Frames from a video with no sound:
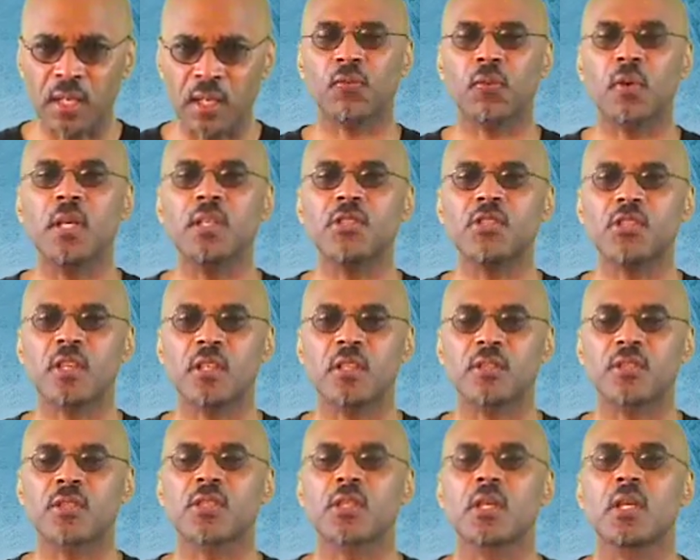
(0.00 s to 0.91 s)
For
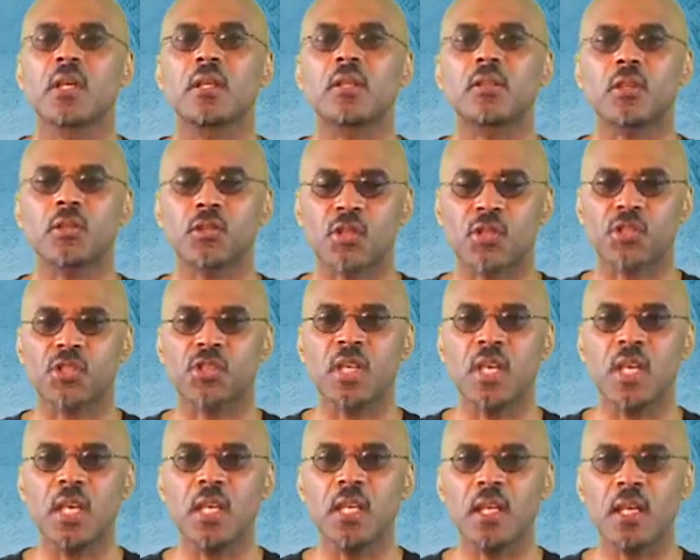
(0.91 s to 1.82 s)
instance, there's a
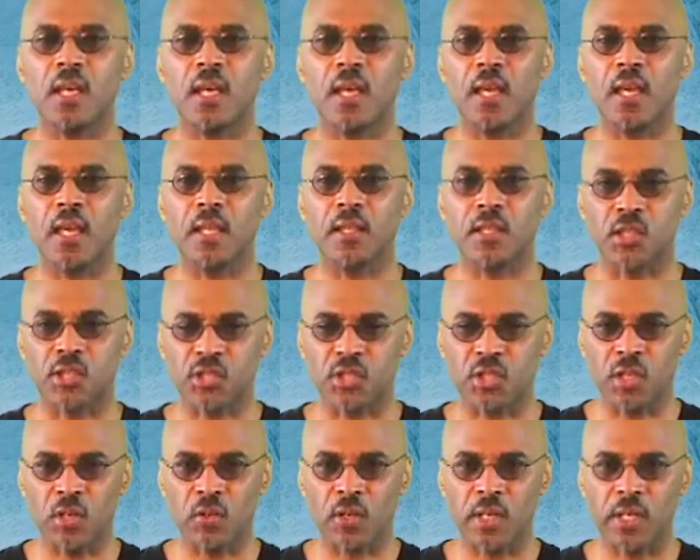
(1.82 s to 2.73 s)
scene in the
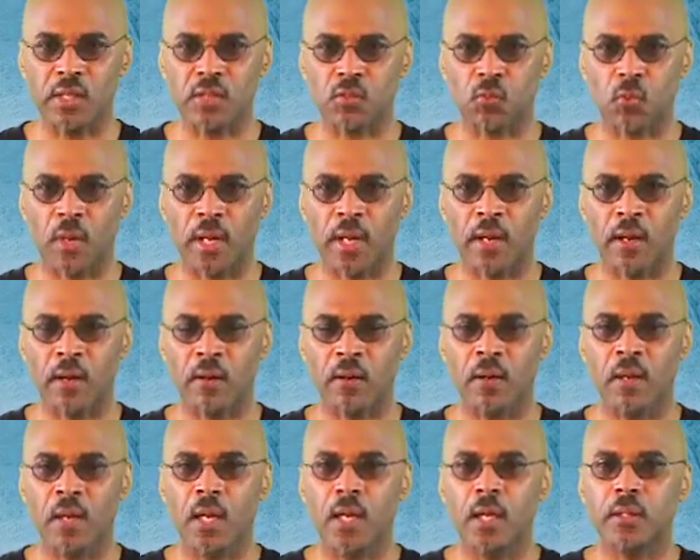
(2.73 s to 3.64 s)
series where
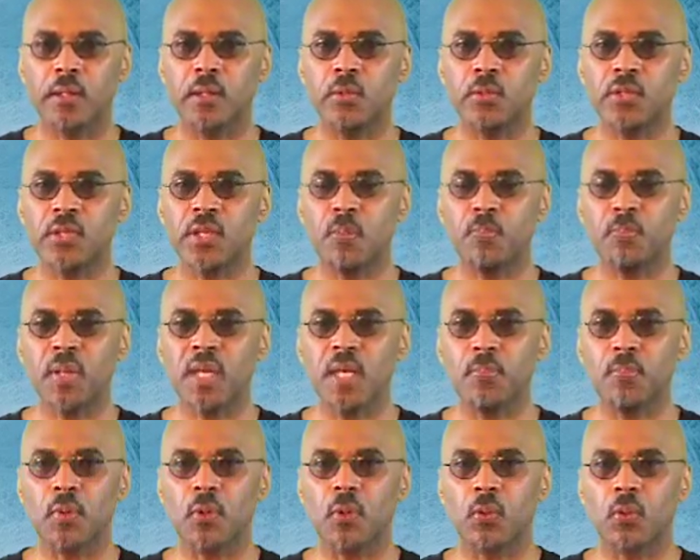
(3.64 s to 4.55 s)
you see
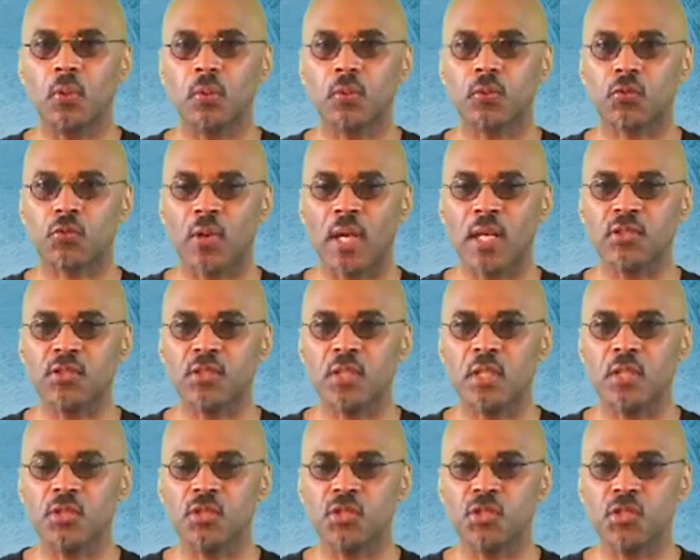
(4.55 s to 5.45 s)
people dressed
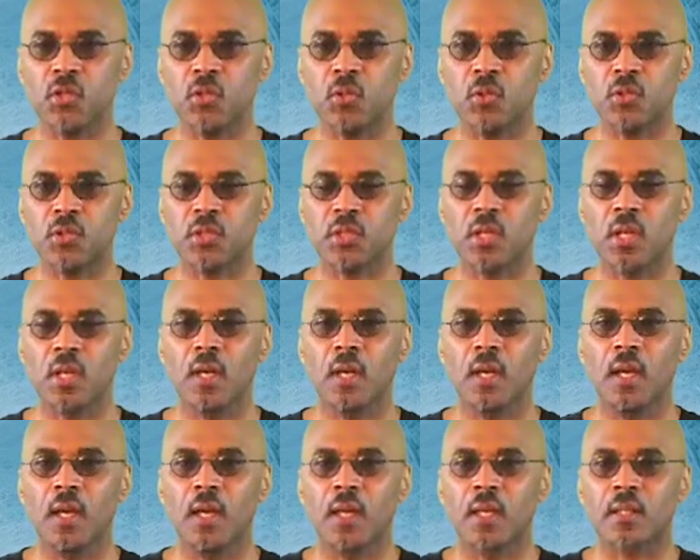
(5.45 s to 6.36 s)
in suits
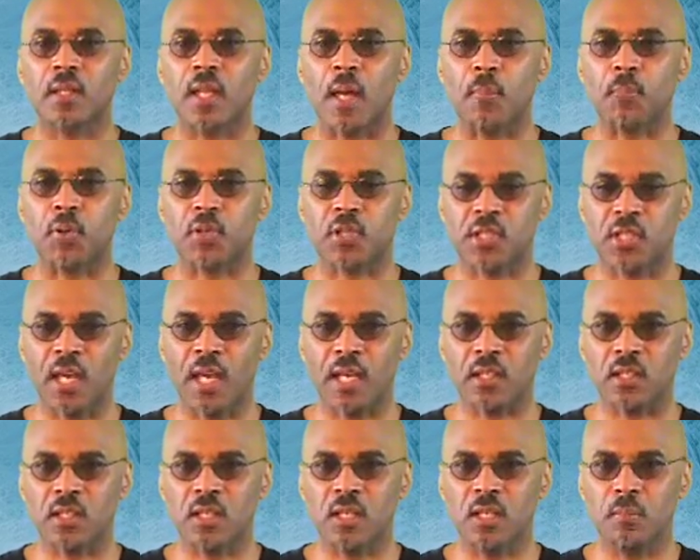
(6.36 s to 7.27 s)
that
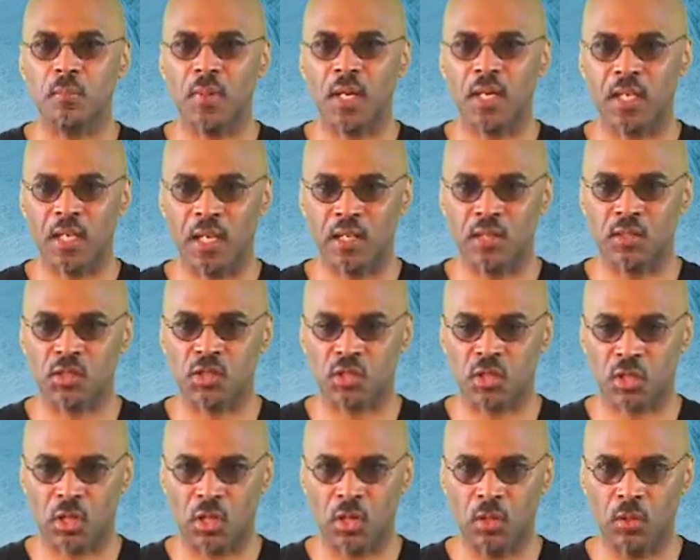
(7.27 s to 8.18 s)
protect them against
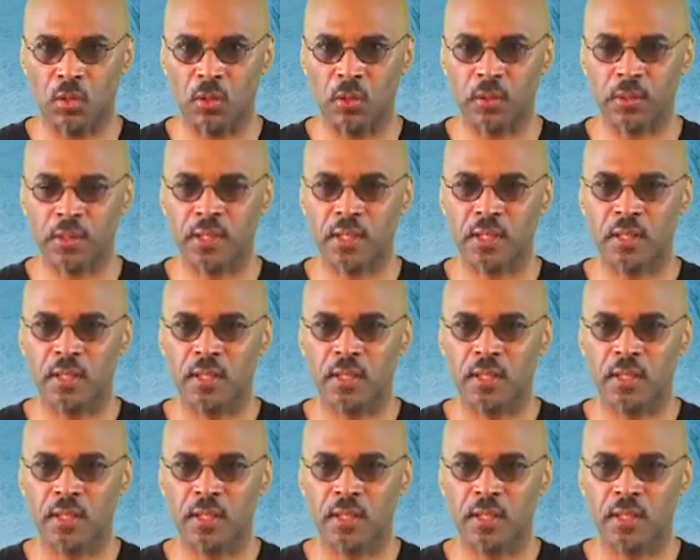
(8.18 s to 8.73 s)
the cold.